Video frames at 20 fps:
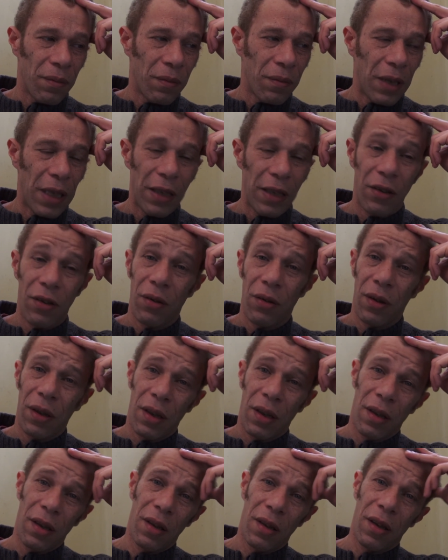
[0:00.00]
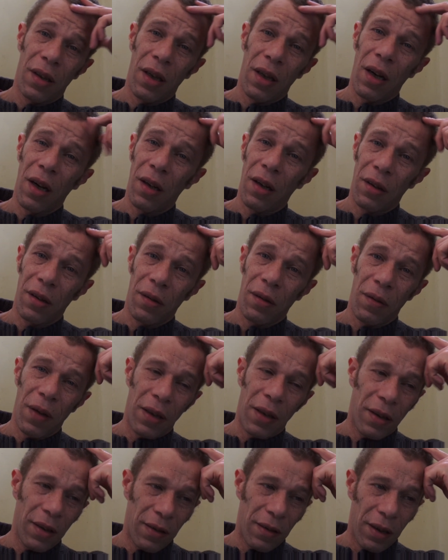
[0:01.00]
history and at the heart of
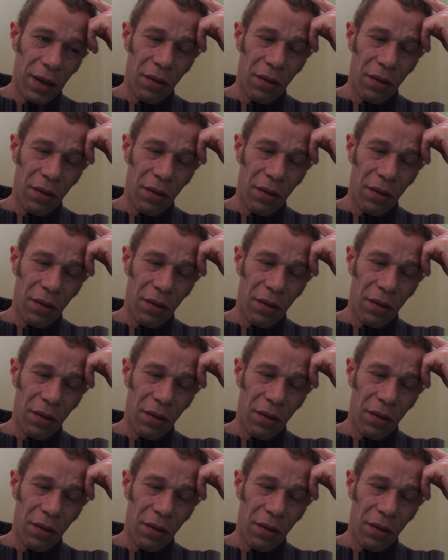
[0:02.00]
artistic